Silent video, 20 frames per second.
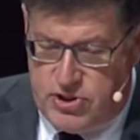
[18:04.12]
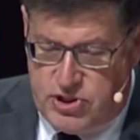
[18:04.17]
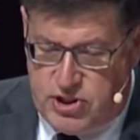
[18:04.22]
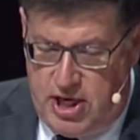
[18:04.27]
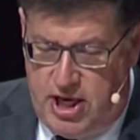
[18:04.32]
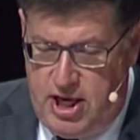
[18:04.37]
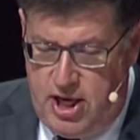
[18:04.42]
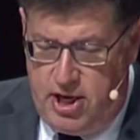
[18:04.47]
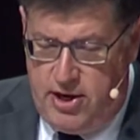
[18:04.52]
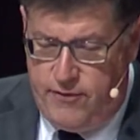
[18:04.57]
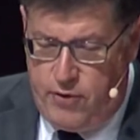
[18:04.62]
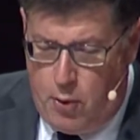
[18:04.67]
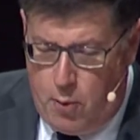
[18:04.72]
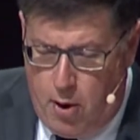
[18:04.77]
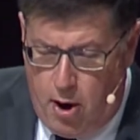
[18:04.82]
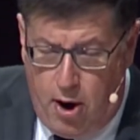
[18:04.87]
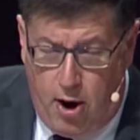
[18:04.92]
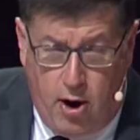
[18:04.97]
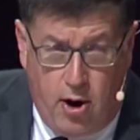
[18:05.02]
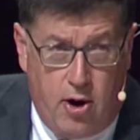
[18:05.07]
the sin of the
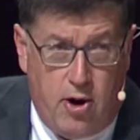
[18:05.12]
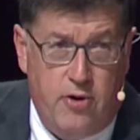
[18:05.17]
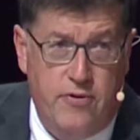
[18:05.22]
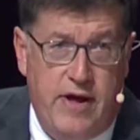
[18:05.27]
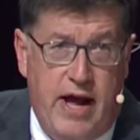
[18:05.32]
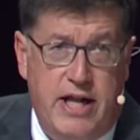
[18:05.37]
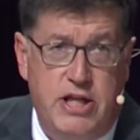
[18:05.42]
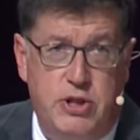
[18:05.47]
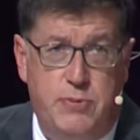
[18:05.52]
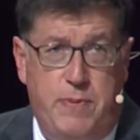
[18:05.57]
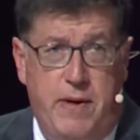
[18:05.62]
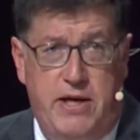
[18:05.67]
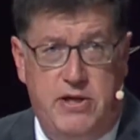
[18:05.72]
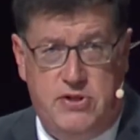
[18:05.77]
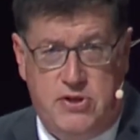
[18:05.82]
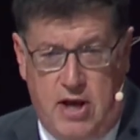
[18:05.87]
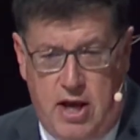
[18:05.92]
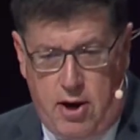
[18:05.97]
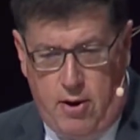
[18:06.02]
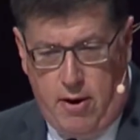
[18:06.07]
world. That
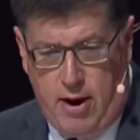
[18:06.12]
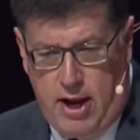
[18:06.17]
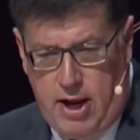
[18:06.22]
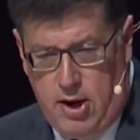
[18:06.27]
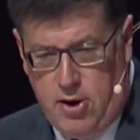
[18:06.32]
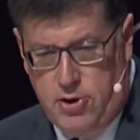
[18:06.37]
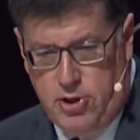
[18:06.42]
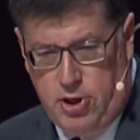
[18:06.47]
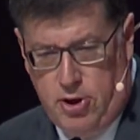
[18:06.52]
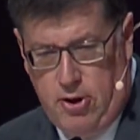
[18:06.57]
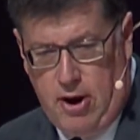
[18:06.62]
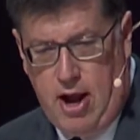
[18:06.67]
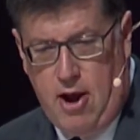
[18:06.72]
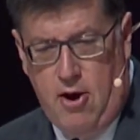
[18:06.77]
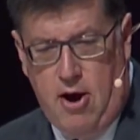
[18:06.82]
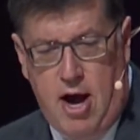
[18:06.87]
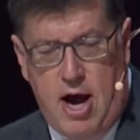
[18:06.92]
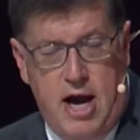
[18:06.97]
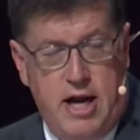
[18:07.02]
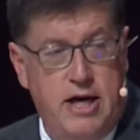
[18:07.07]
speaks, letter A on your
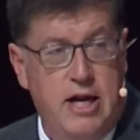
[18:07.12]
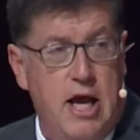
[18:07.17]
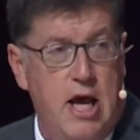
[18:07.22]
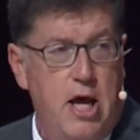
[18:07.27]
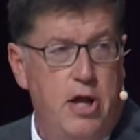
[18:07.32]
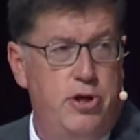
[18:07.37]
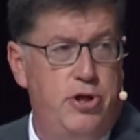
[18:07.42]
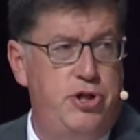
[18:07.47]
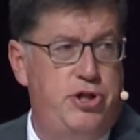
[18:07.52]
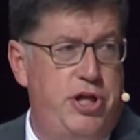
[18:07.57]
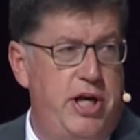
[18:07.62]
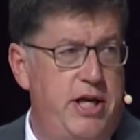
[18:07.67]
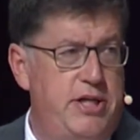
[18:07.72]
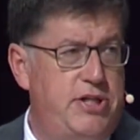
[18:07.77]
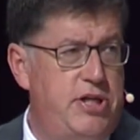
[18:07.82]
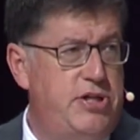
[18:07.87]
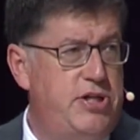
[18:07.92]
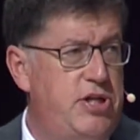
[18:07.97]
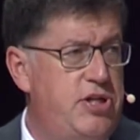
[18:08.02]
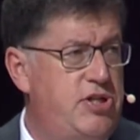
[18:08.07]
outline, to
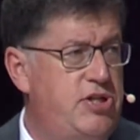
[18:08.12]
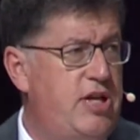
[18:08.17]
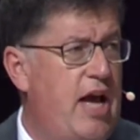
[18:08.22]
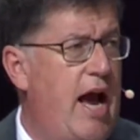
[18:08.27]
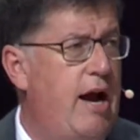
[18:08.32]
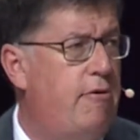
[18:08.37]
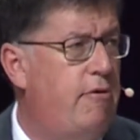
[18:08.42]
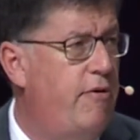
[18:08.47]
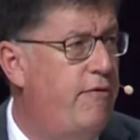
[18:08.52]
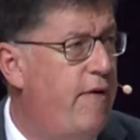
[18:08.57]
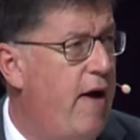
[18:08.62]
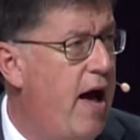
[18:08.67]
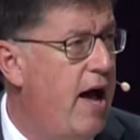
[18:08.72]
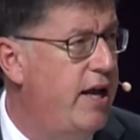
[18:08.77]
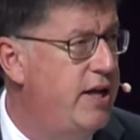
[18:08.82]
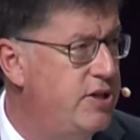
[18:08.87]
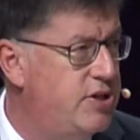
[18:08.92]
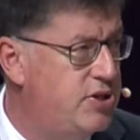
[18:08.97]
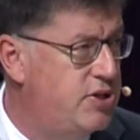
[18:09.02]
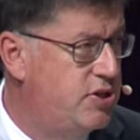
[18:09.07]
Jesus'
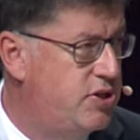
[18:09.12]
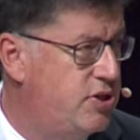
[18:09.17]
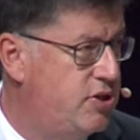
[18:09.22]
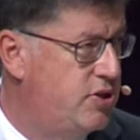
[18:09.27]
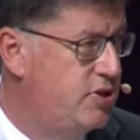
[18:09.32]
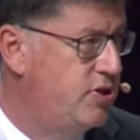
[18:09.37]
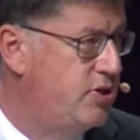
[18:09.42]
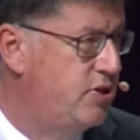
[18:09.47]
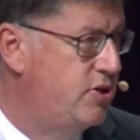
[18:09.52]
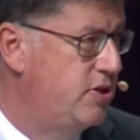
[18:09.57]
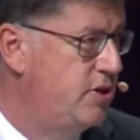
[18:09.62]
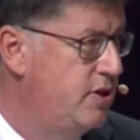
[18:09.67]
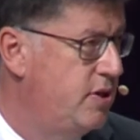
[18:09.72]
sacrifice.